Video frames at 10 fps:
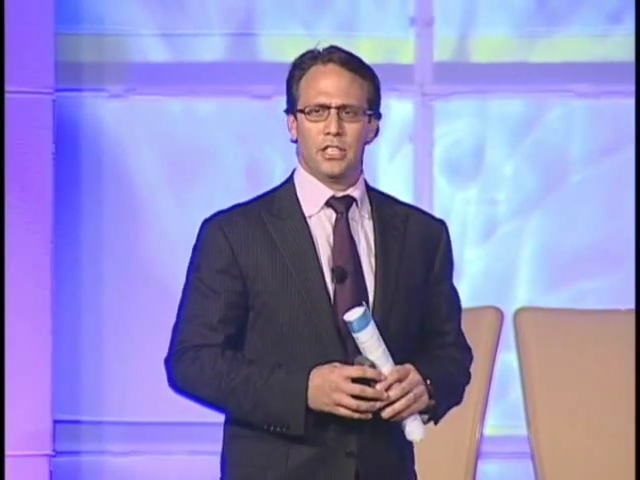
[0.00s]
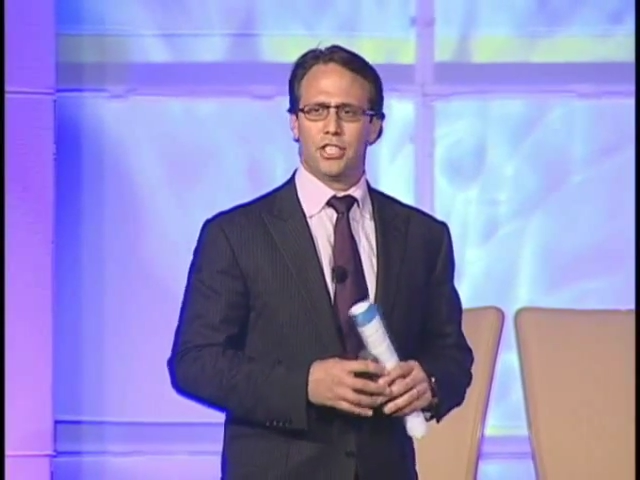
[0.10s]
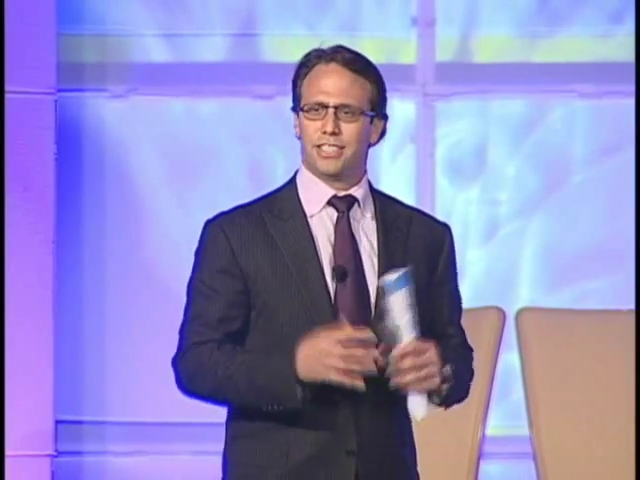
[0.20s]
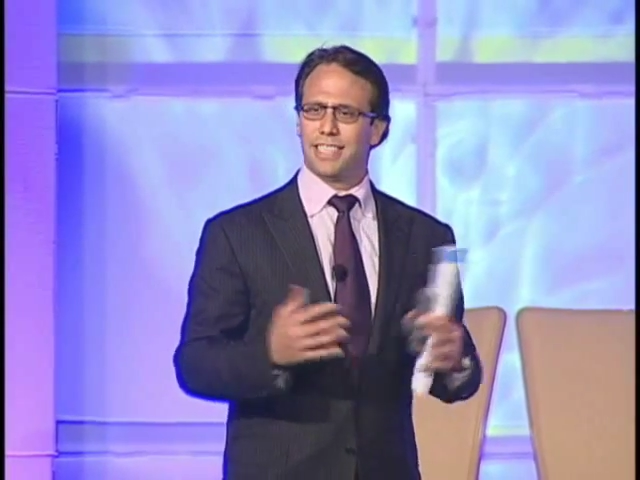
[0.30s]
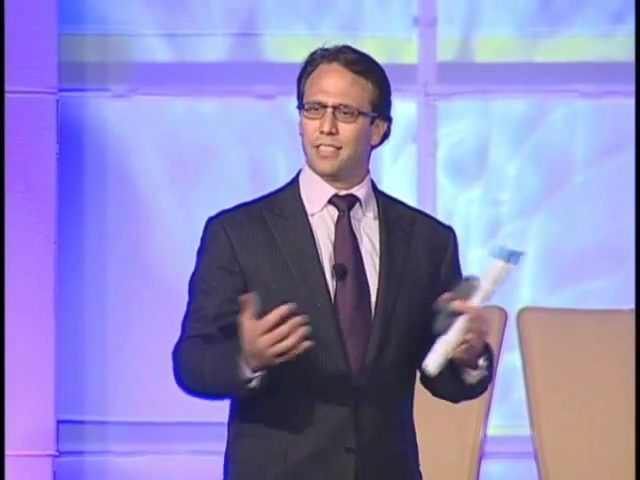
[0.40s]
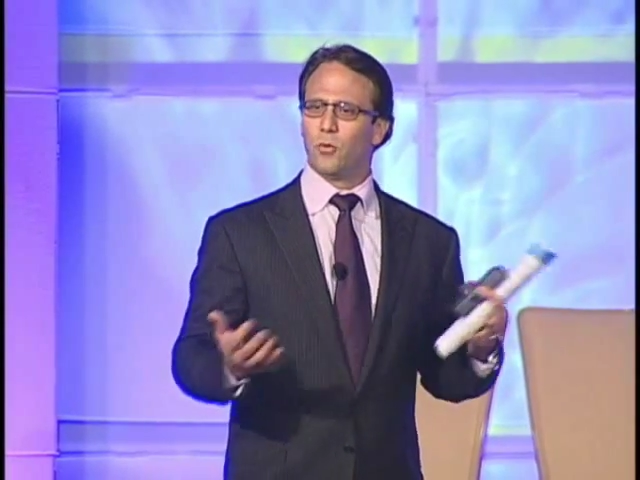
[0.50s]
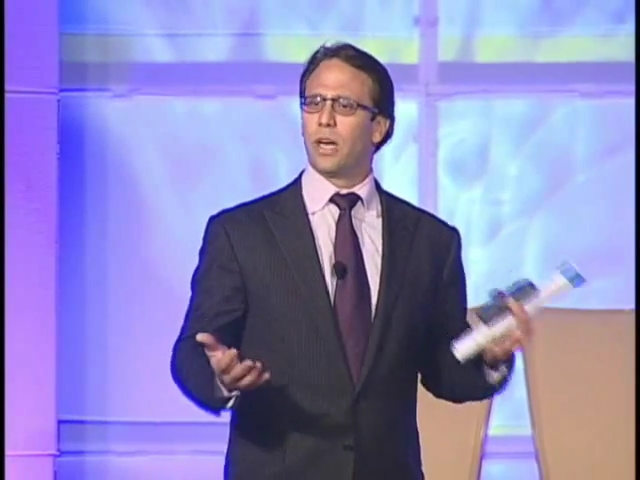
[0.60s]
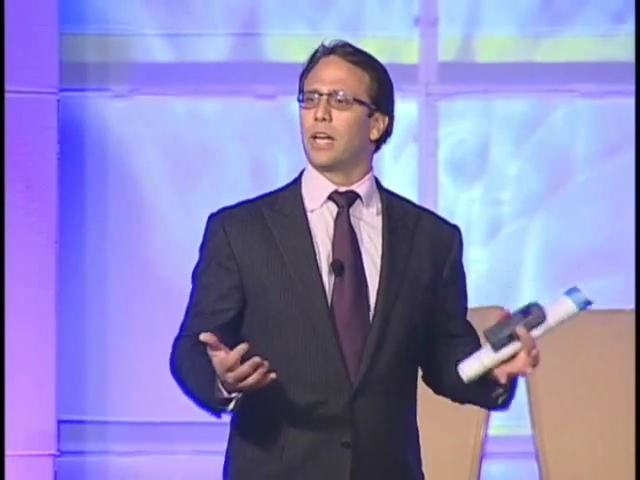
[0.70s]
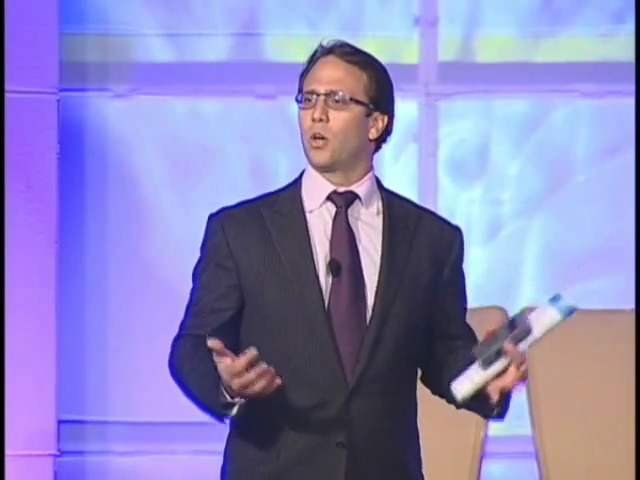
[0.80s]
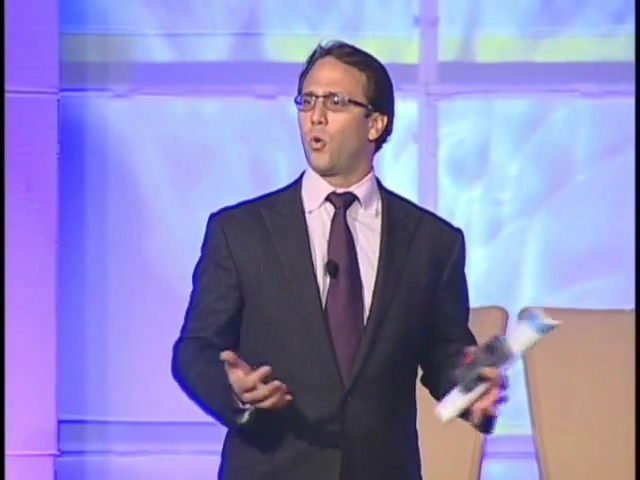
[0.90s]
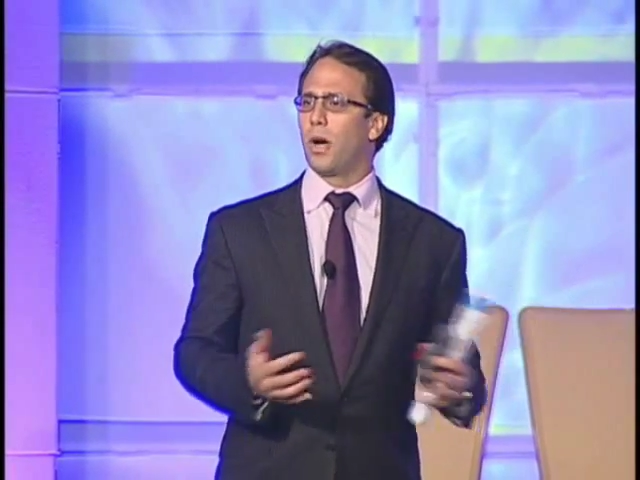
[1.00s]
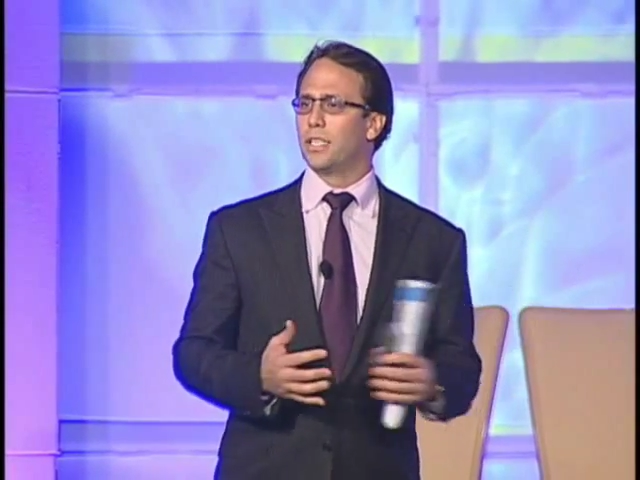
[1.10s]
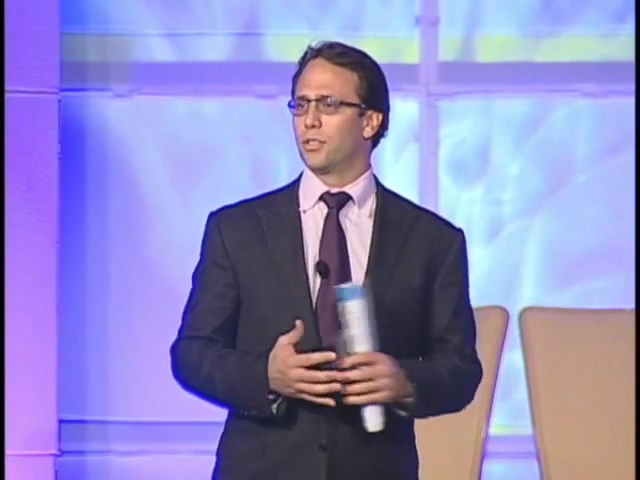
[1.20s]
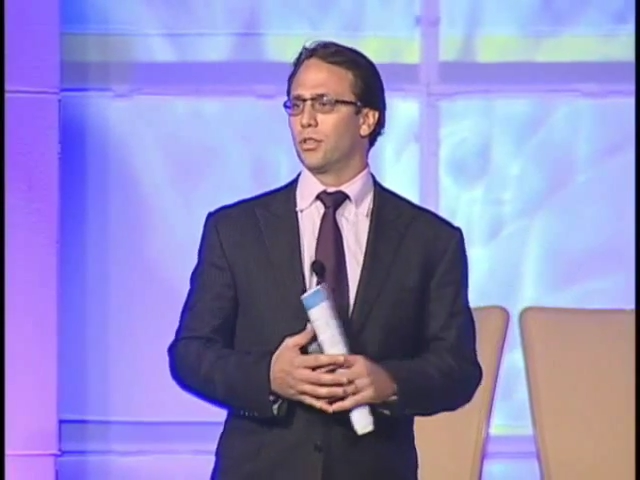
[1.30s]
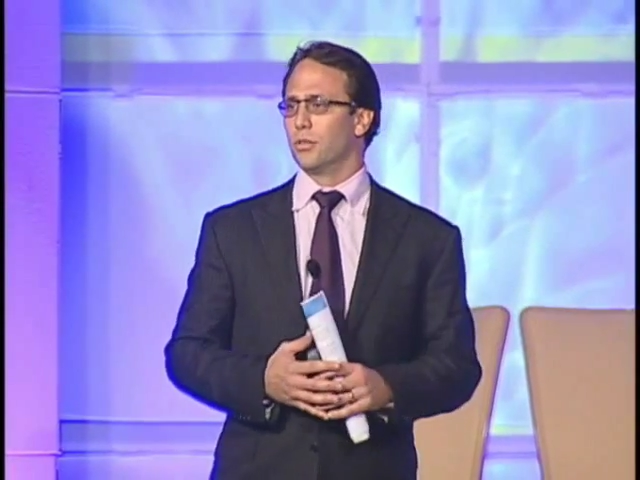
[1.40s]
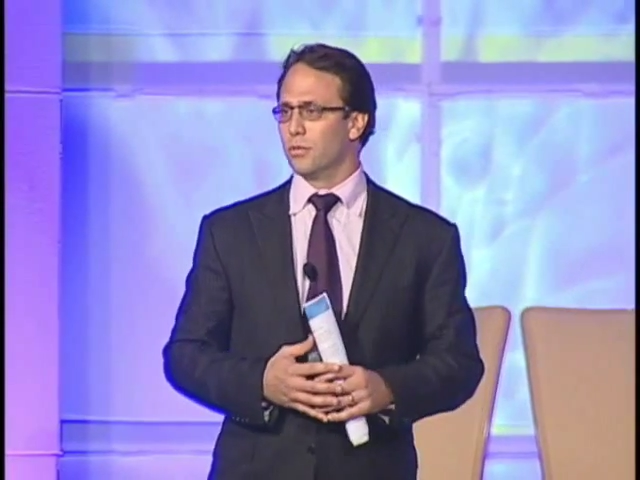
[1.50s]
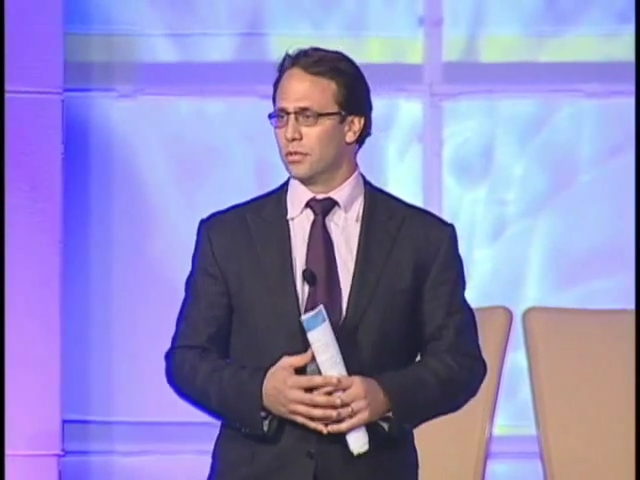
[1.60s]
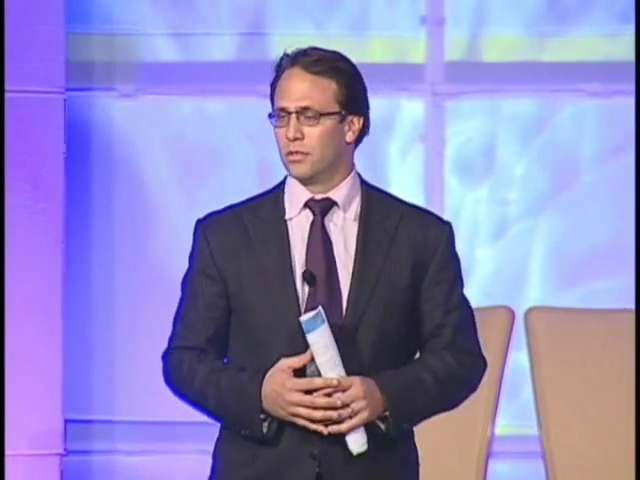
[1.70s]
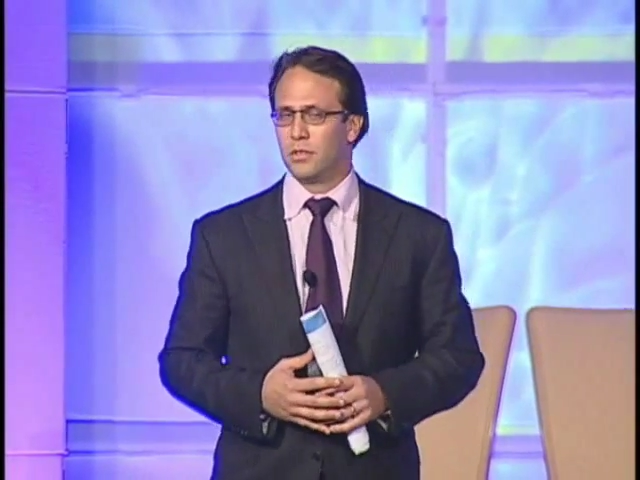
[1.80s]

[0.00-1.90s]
just didn't ring quite true.